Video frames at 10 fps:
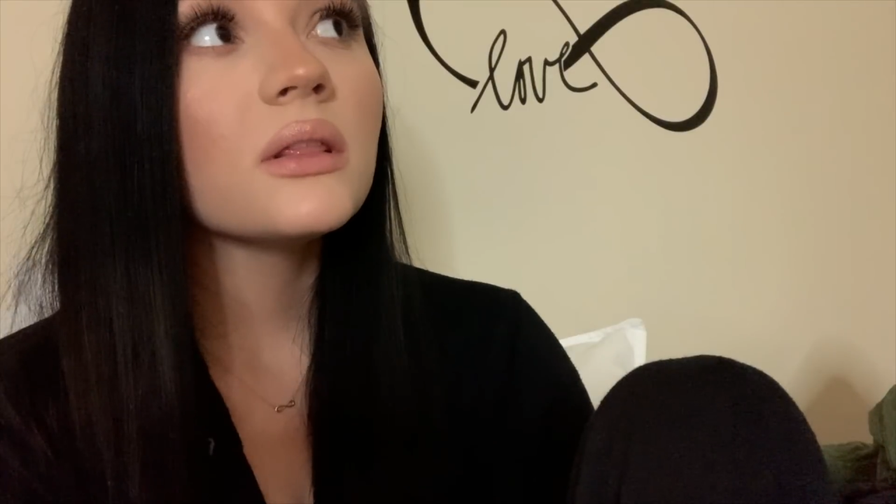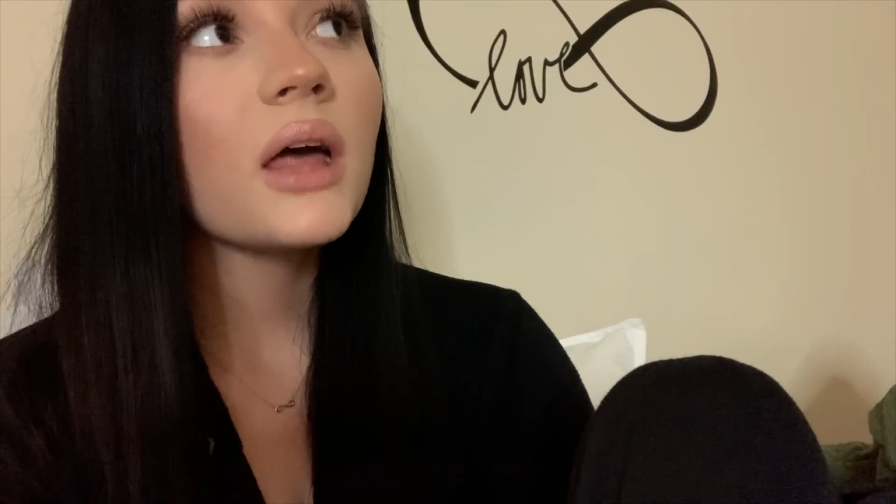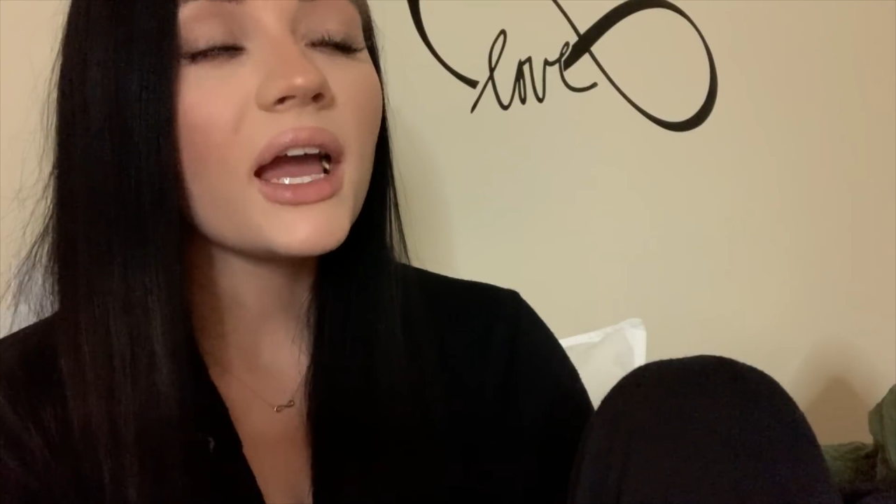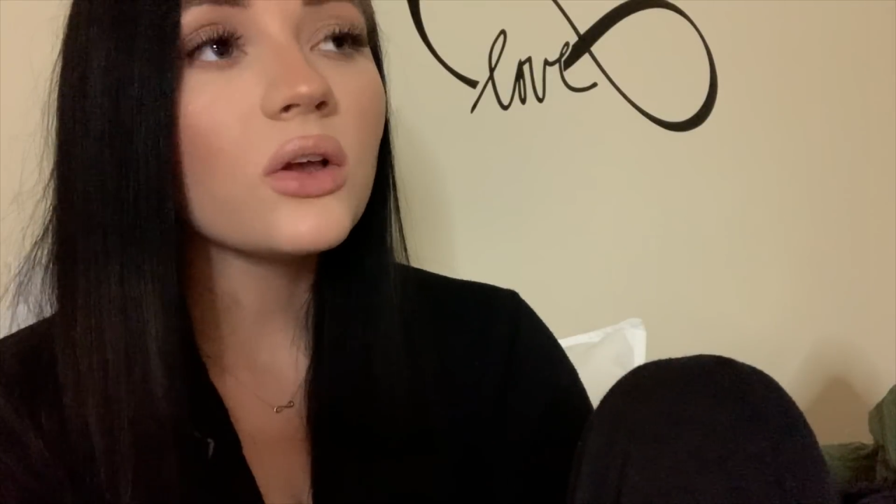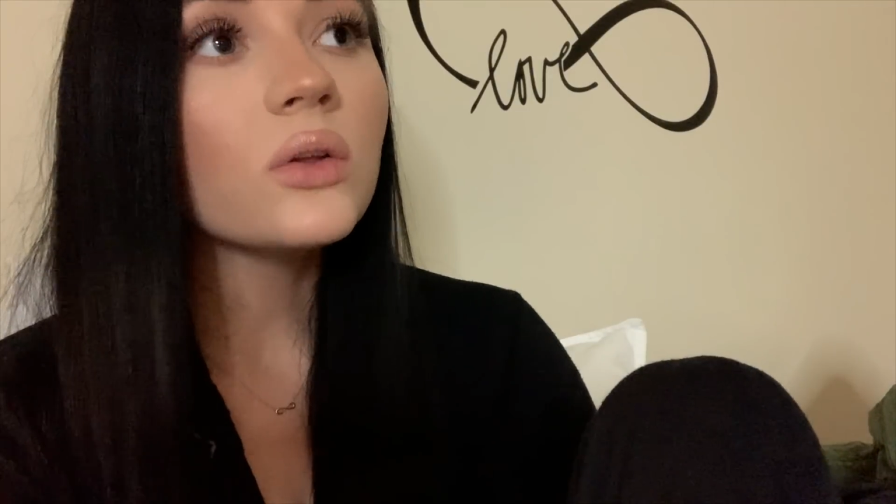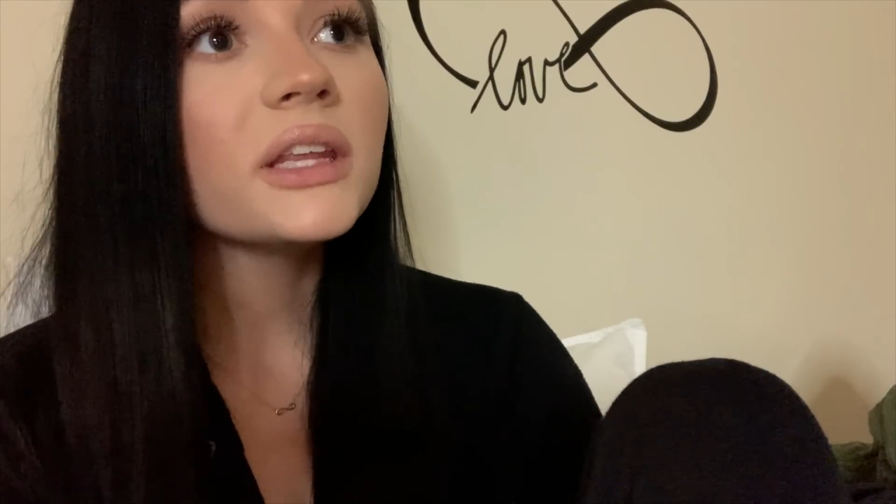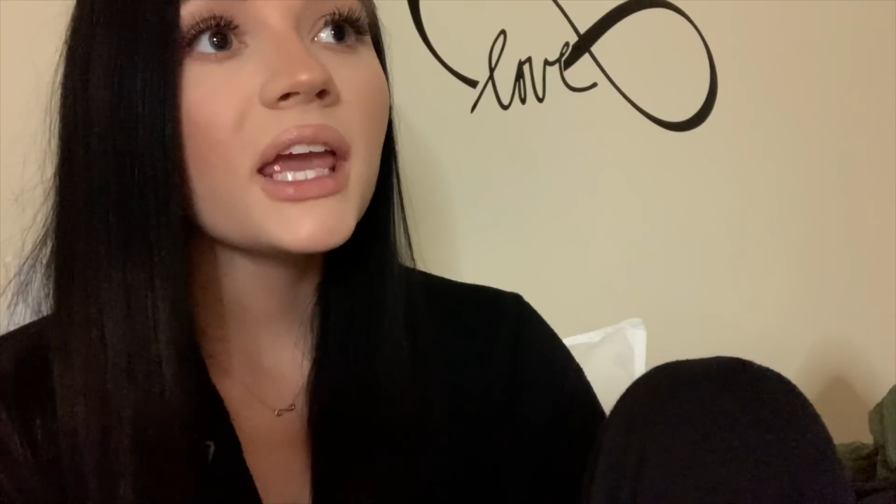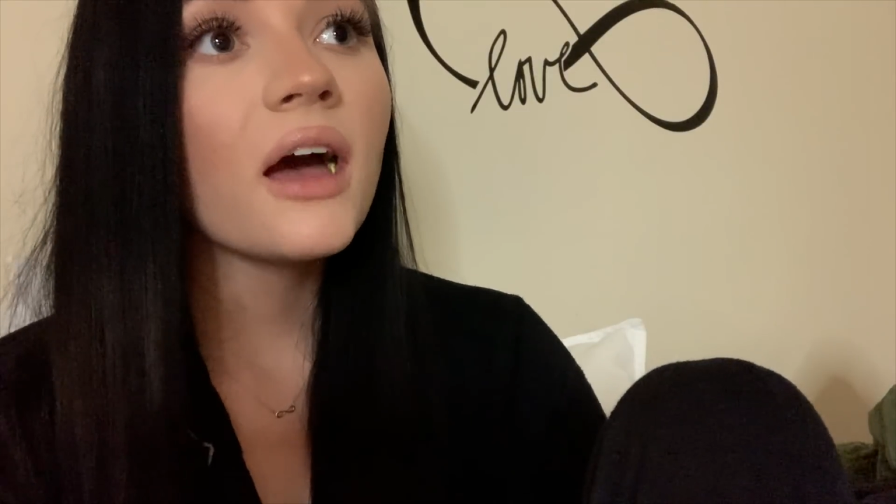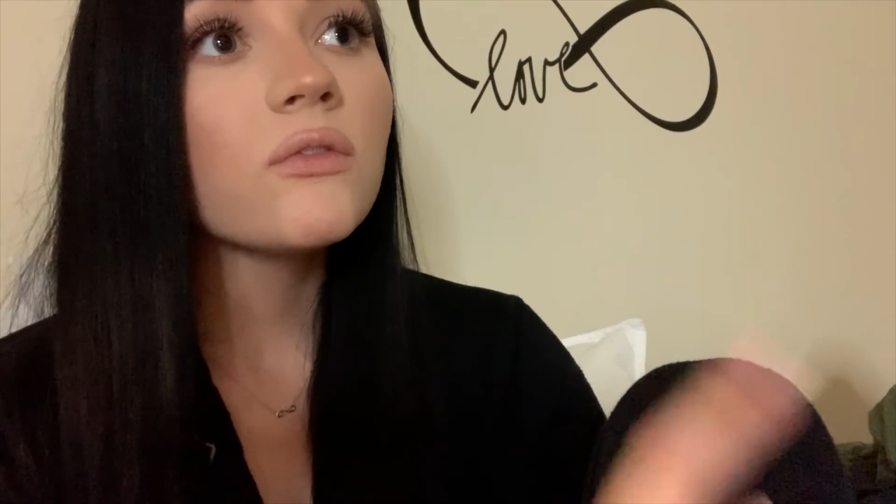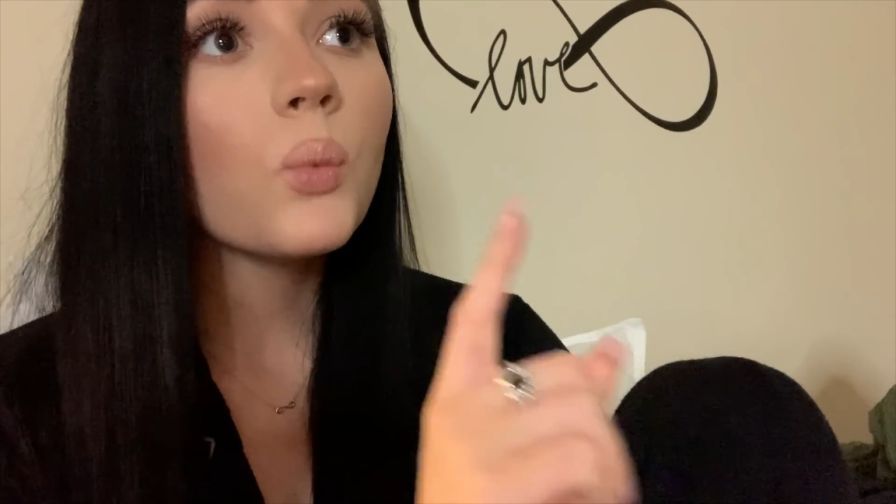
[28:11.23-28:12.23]
I only
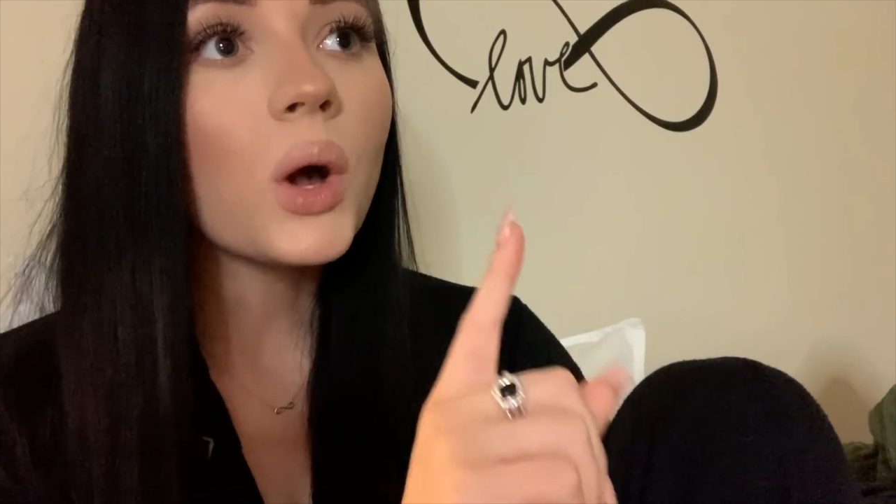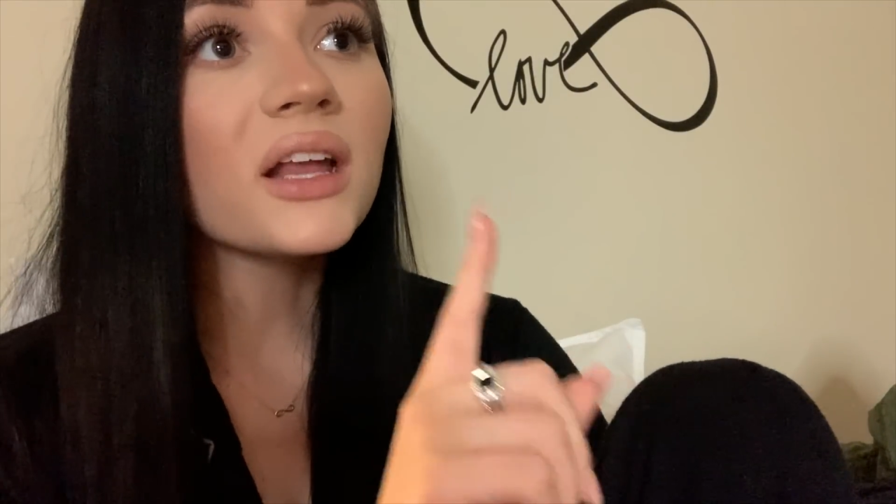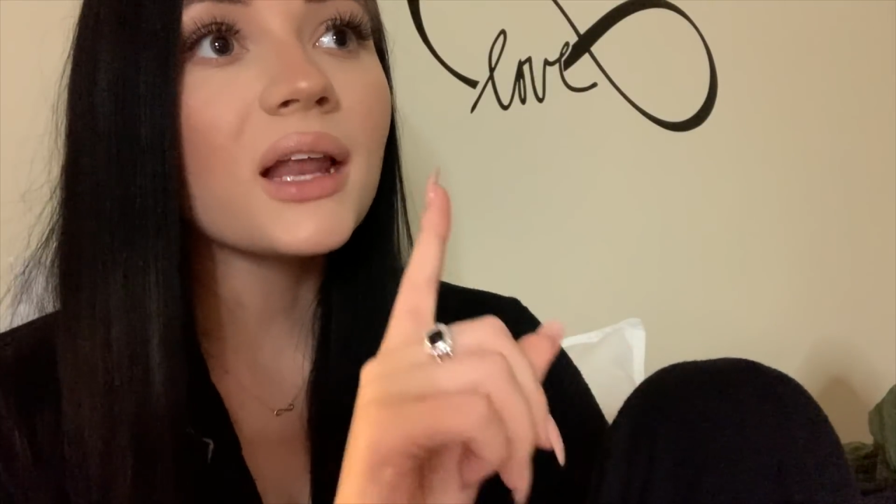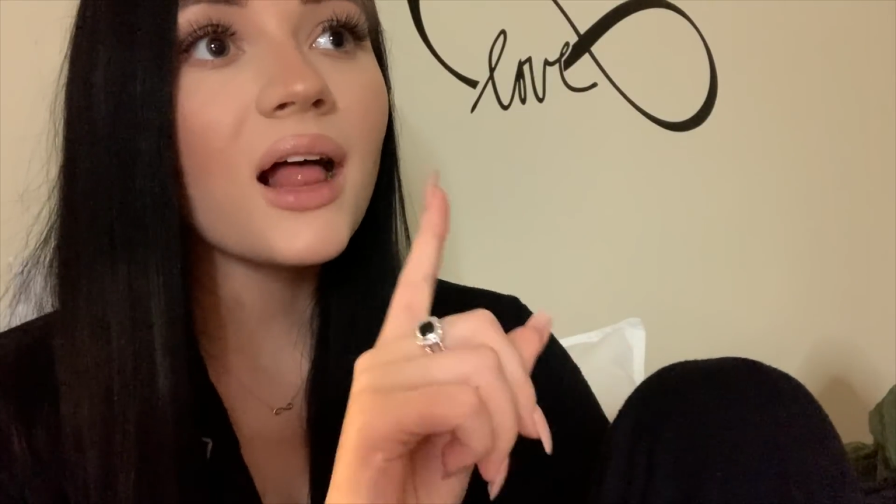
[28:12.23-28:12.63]
have one